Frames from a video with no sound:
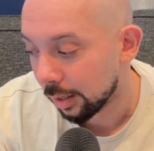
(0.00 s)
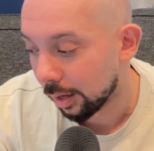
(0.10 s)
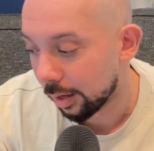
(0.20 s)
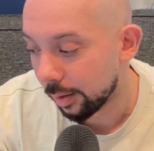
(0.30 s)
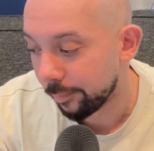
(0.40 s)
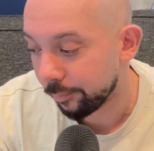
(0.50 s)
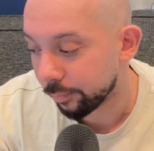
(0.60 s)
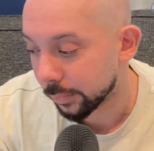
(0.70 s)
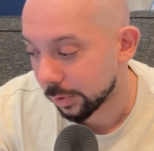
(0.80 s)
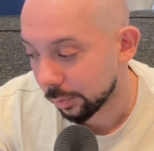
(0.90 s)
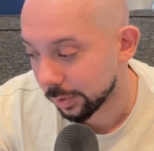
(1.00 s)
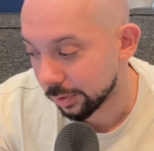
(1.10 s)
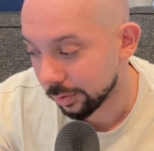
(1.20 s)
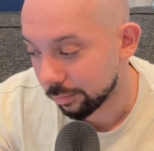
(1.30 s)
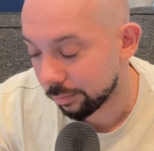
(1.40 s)
So it's
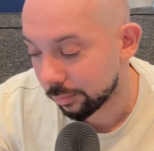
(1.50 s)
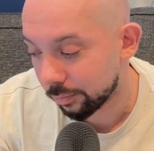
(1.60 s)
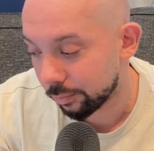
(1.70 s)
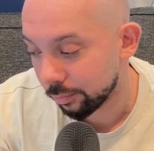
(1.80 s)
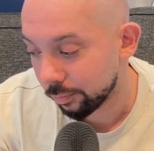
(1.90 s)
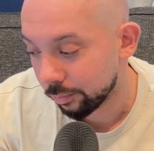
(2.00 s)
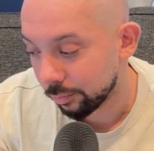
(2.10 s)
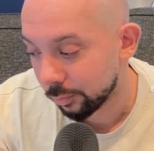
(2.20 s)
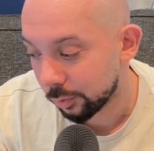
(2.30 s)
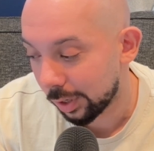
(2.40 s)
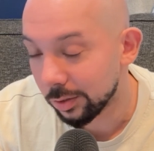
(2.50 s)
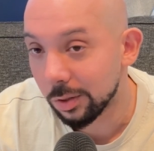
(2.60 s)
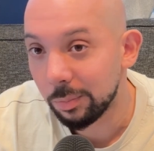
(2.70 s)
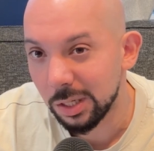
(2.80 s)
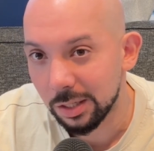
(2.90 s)
just trying
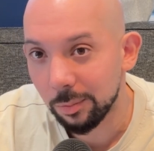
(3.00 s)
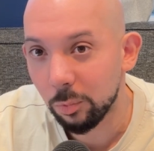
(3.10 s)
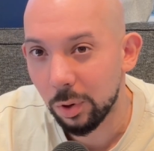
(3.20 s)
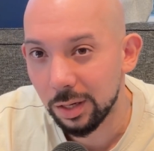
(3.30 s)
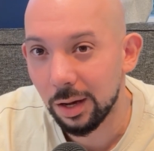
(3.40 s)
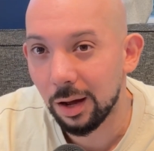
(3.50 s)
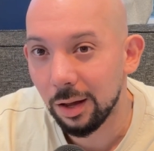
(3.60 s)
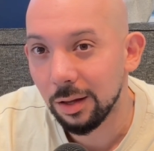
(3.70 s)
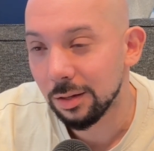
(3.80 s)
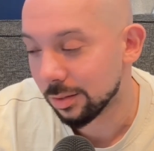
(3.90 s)
to meet them where they're at.